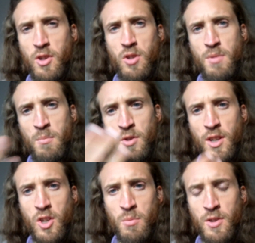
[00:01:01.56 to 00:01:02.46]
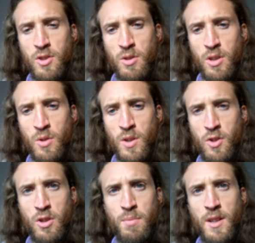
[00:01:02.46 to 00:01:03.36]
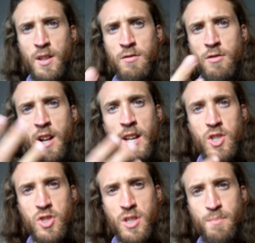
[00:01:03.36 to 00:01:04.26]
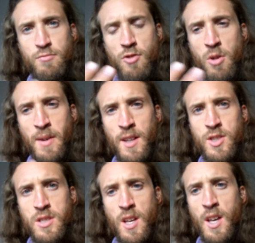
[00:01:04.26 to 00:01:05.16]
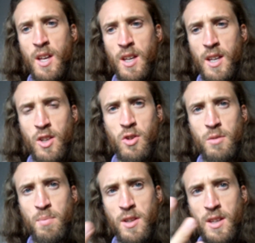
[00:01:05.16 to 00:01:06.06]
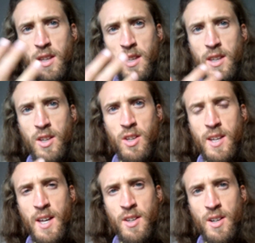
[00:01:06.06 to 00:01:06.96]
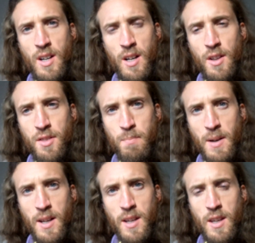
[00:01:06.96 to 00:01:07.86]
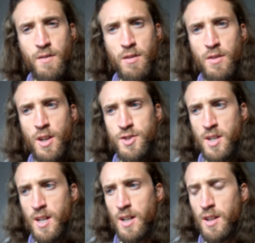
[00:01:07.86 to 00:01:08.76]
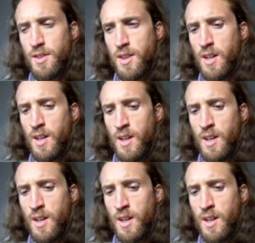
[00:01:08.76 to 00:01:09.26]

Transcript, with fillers: it could be money coming to you, it could be a relationship, romance, it could be getting your health back if you've lost your health,